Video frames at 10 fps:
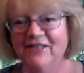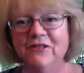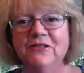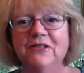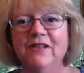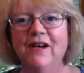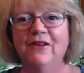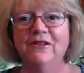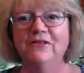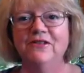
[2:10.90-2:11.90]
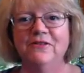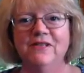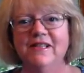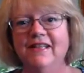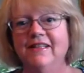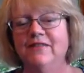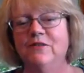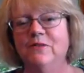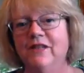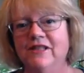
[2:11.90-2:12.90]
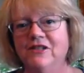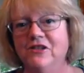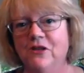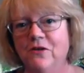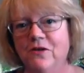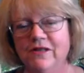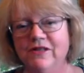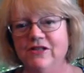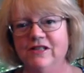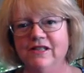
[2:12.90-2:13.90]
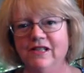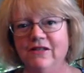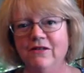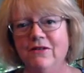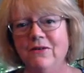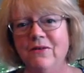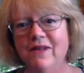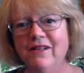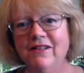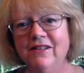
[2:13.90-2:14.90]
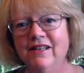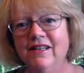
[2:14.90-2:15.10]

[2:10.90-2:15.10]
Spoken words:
told her how huge it was. I didn't even bring it to show her. And she said, "Oh, well,